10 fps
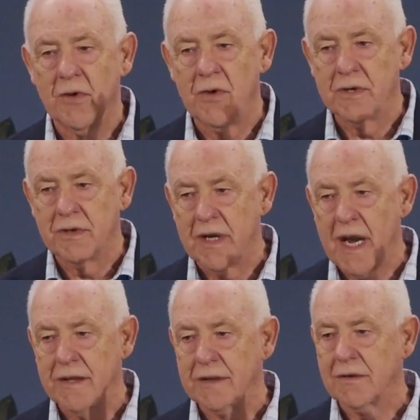order,
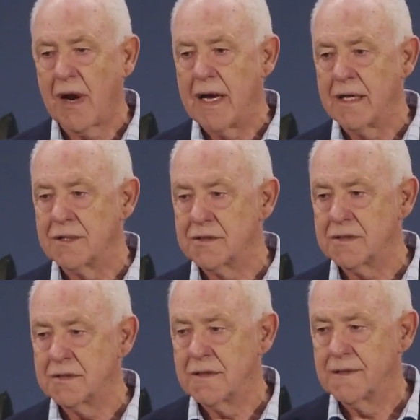another
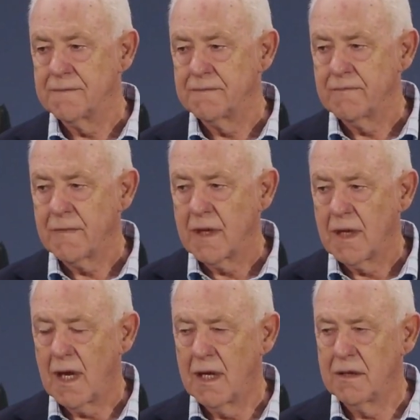grace.
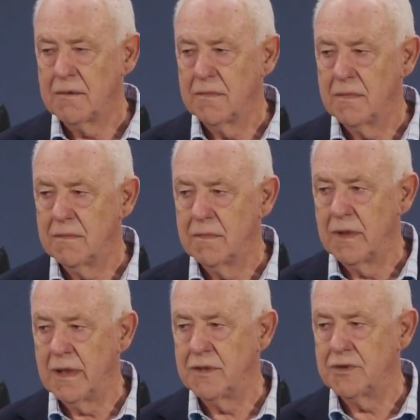And it
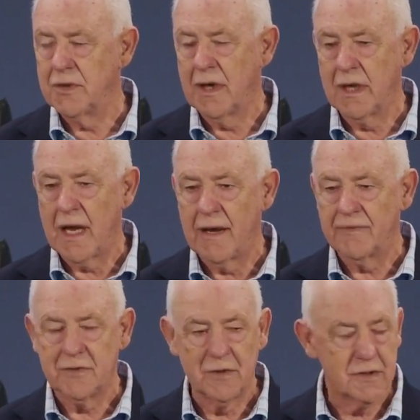means you're going to
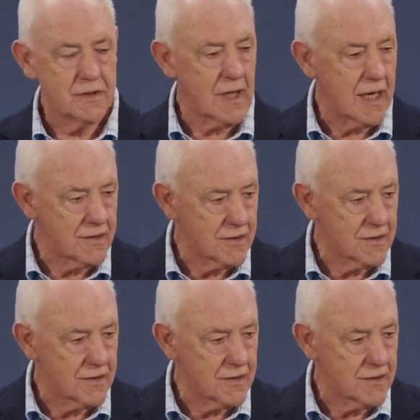have to take